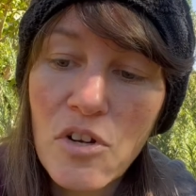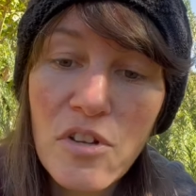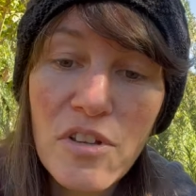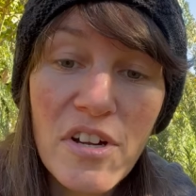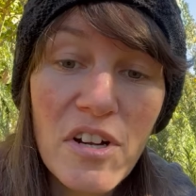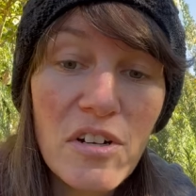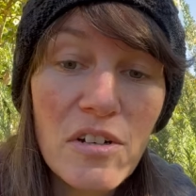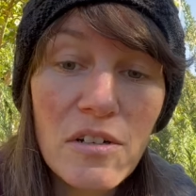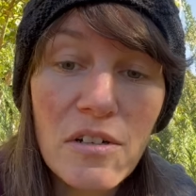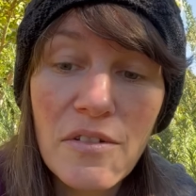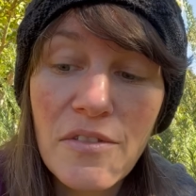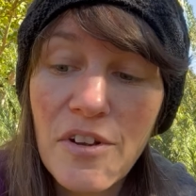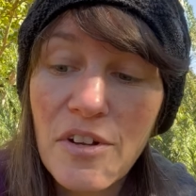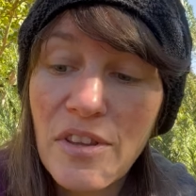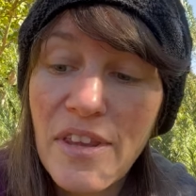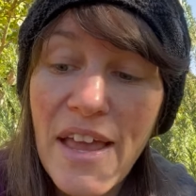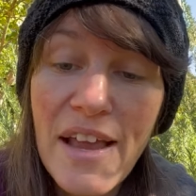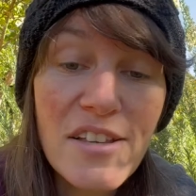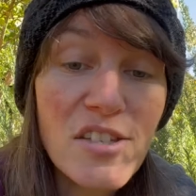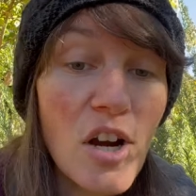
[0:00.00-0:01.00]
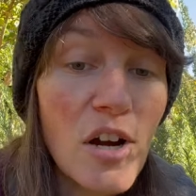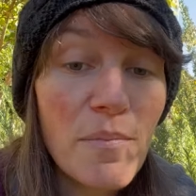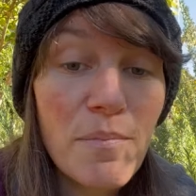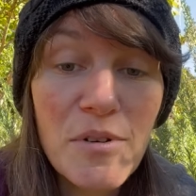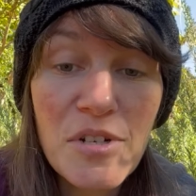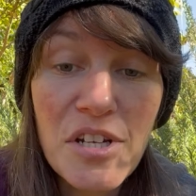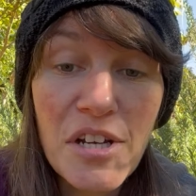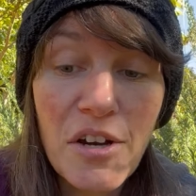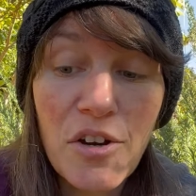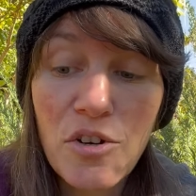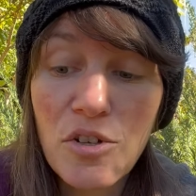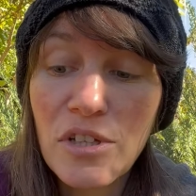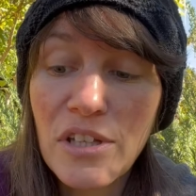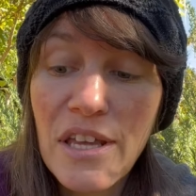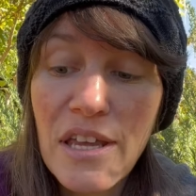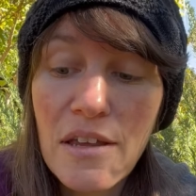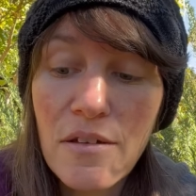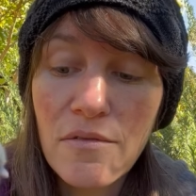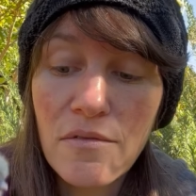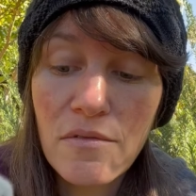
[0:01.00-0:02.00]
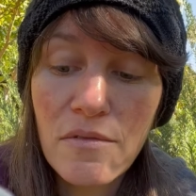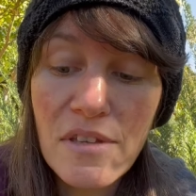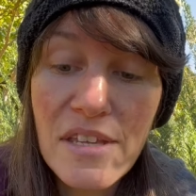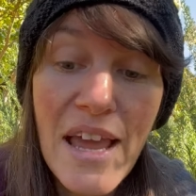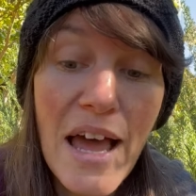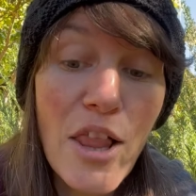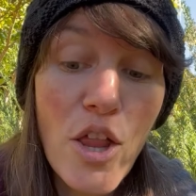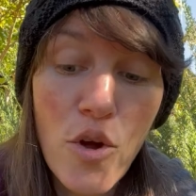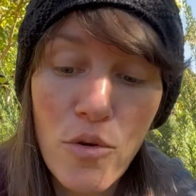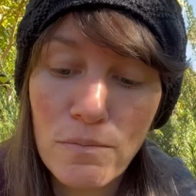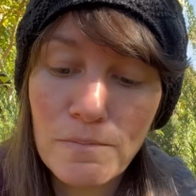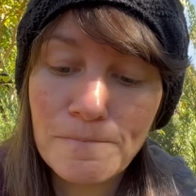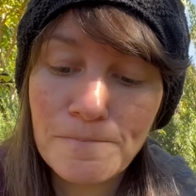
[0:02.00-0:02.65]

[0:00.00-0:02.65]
Their legs aren't particularly yellow.